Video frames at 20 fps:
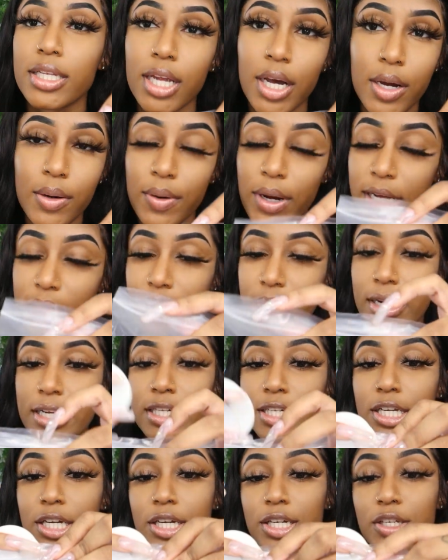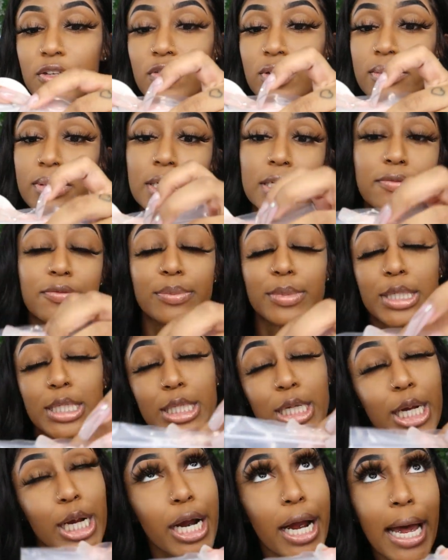Y'all know where I get my stickers from. Get it from
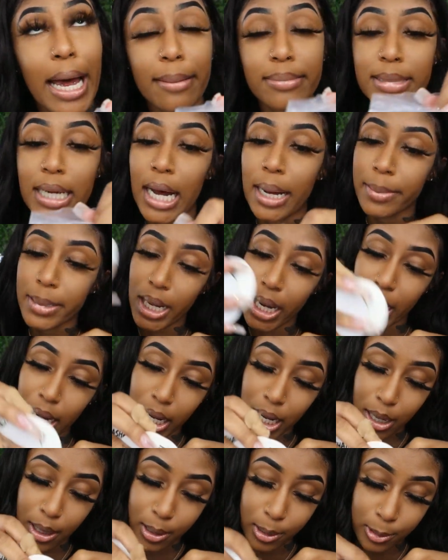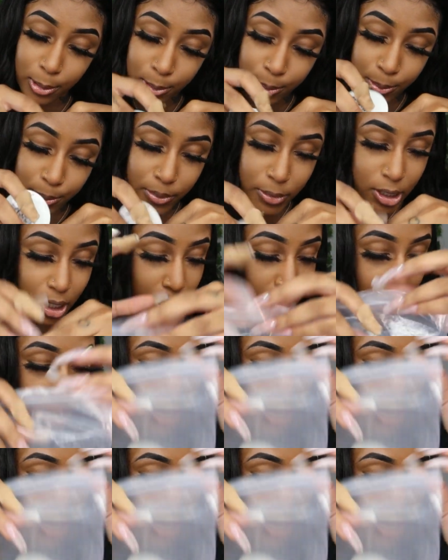stickerapp.com.